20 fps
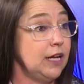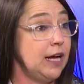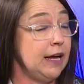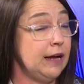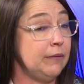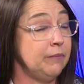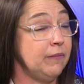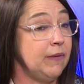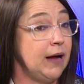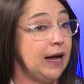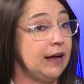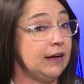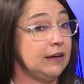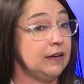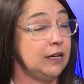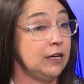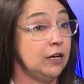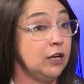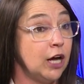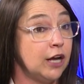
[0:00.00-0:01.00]

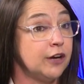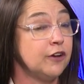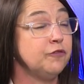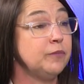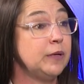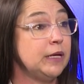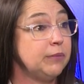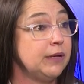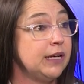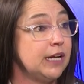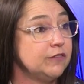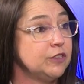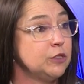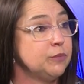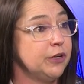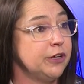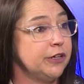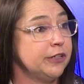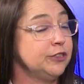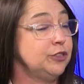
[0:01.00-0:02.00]
A lot of people I've
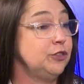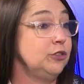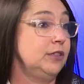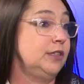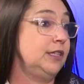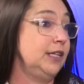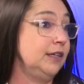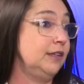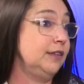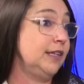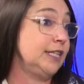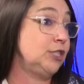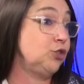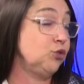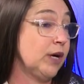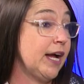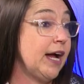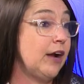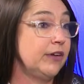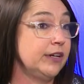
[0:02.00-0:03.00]
spoken to think that your
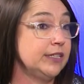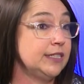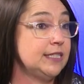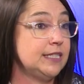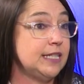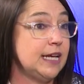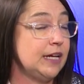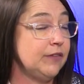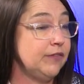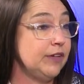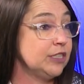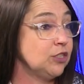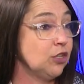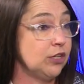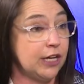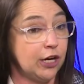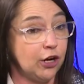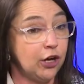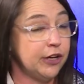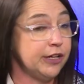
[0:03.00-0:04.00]
current savings are
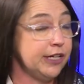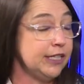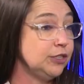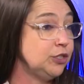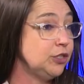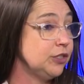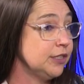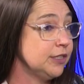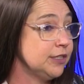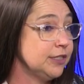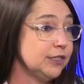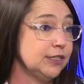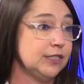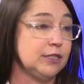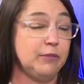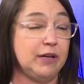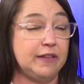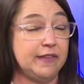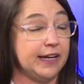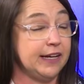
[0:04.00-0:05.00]
going to go into the
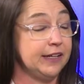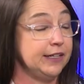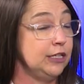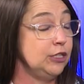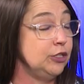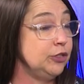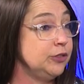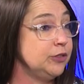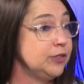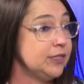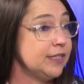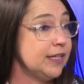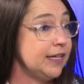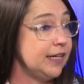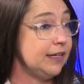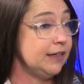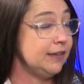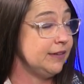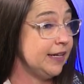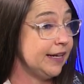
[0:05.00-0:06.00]
system and they're going to lose
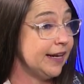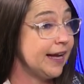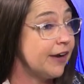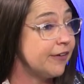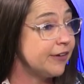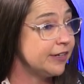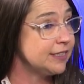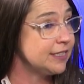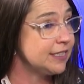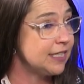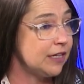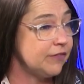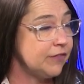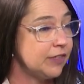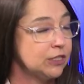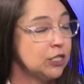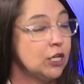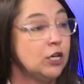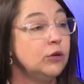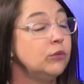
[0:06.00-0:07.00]
their current
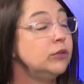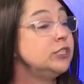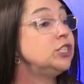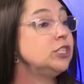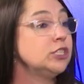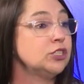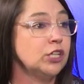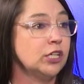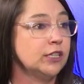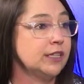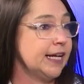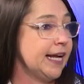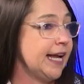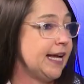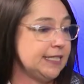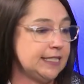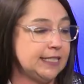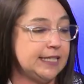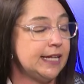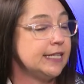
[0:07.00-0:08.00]
savings, which is not the
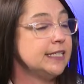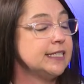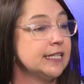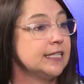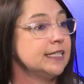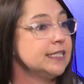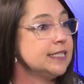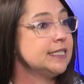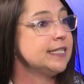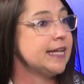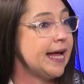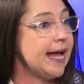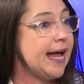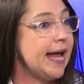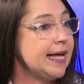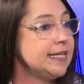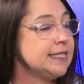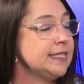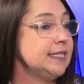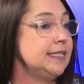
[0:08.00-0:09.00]
case. That is going to stay
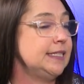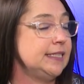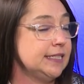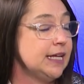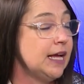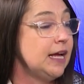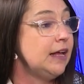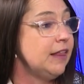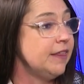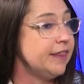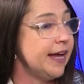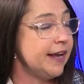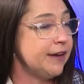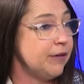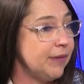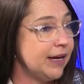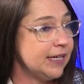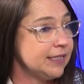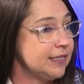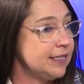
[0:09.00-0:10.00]
as is. That
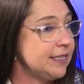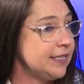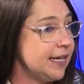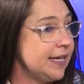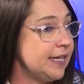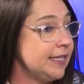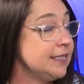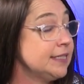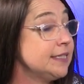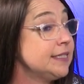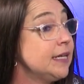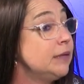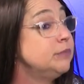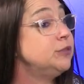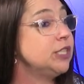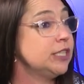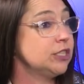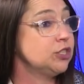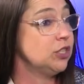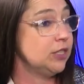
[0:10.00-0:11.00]
amount stays
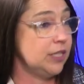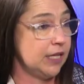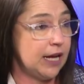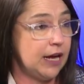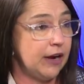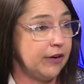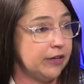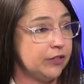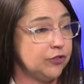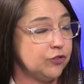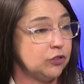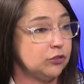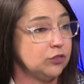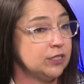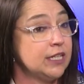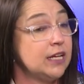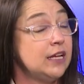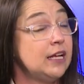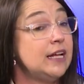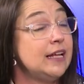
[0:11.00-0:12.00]
subject to the current rules.
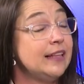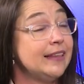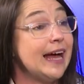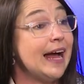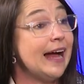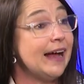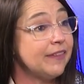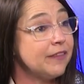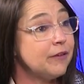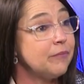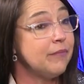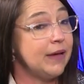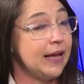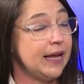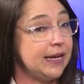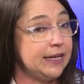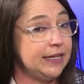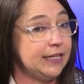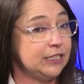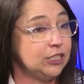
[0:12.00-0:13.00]
The other
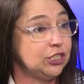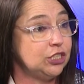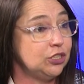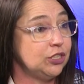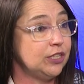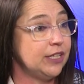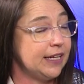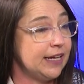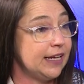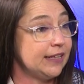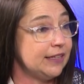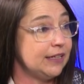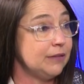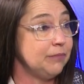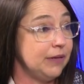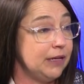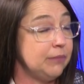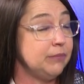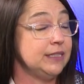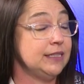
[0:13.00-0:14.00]
main issue that I think
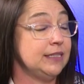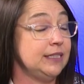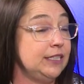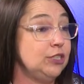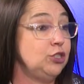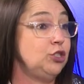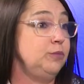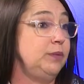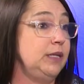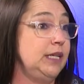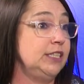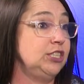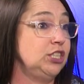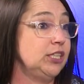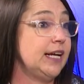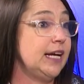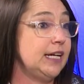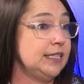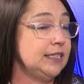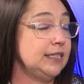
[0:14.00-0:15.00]
members need to be
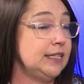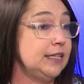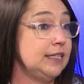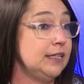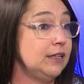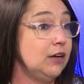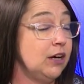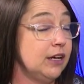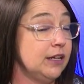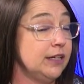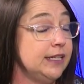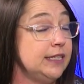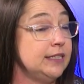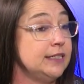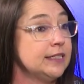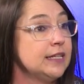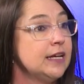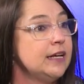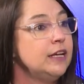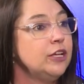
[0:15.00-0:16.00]
educated on
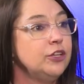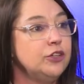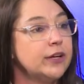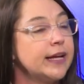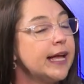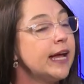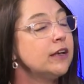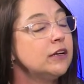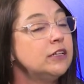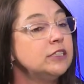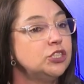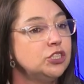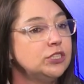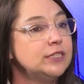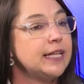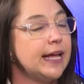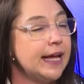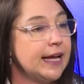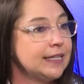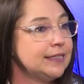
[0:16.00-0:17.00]
is you cannot
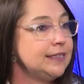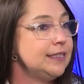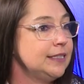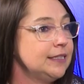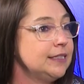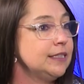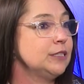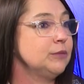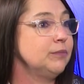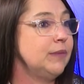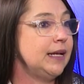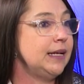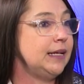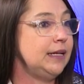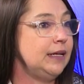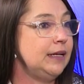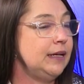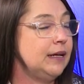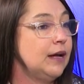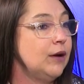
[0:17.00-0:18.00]
just access this
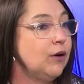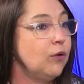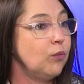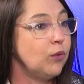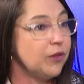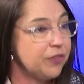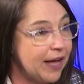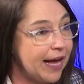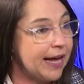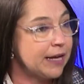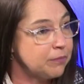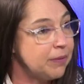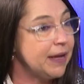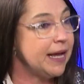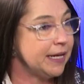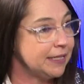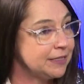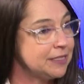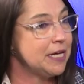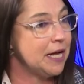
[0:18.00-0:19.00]
money without
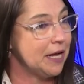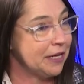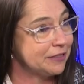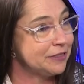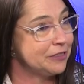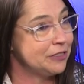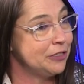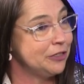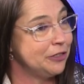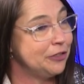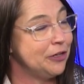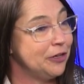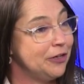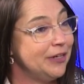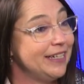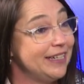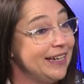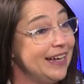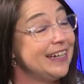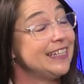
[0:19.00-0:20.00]
paying tax.
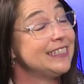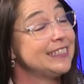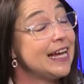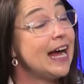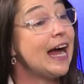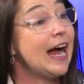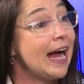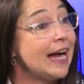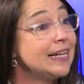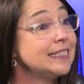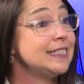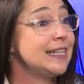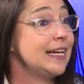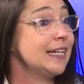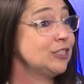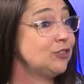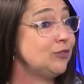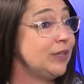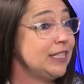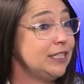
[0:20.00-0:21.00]
A high
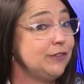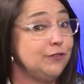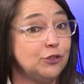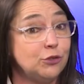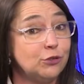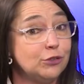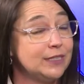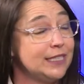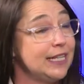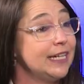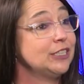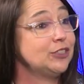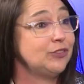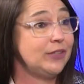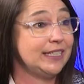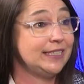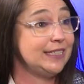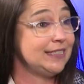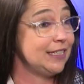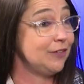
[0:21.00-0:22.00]
tax rate. If your tax
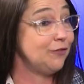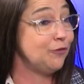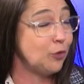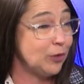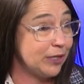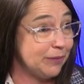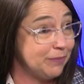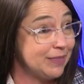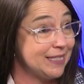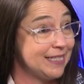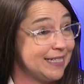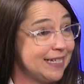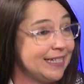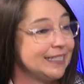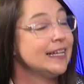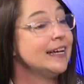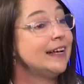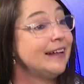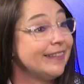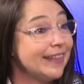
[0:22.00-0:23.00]
rate is at
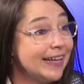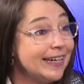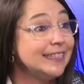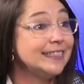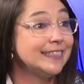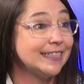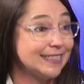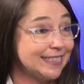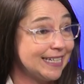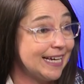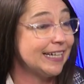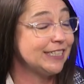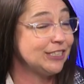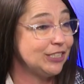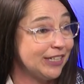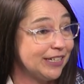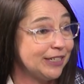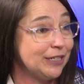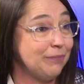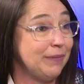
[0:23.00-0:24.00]
40%, that is the tax you're
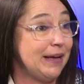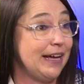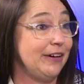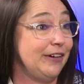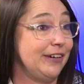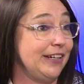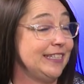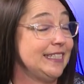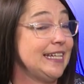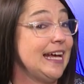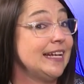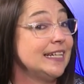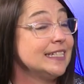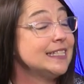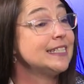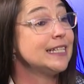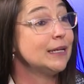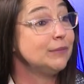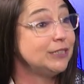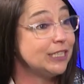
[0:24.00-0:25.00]
going to pay on it, and
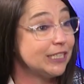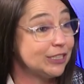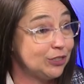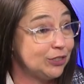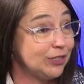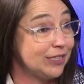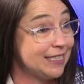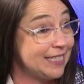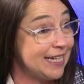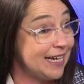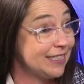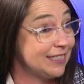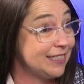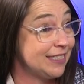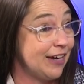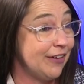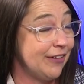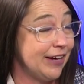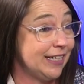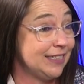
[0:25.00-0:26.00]
it's subject to a tax
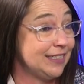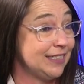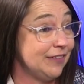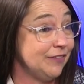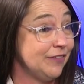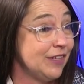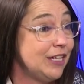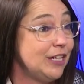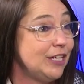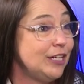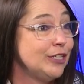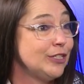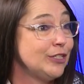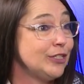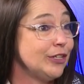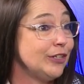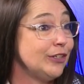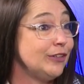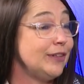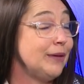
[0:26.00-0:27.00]
directive.
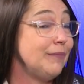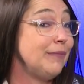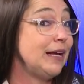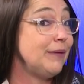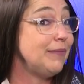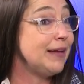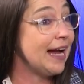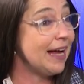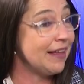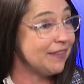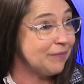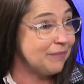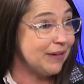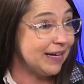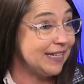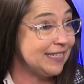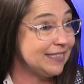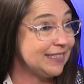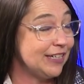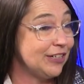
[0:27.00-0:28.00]
So there may be other
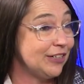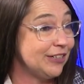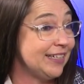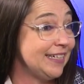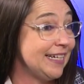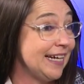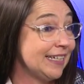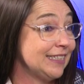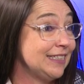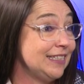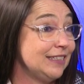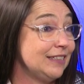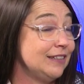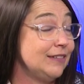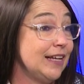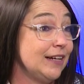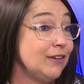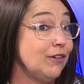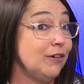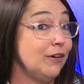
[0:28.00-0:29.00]
monies that are deducted
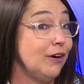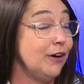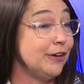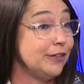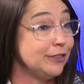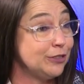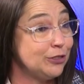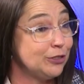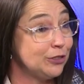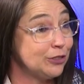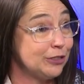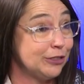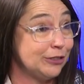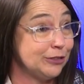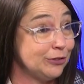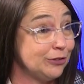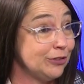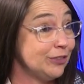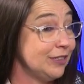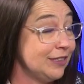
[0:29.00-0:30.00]
that are owed to
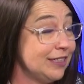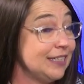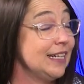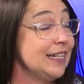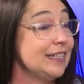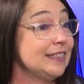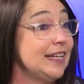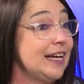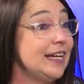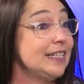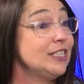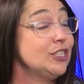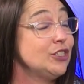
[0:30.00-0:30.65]
SARS or something like that.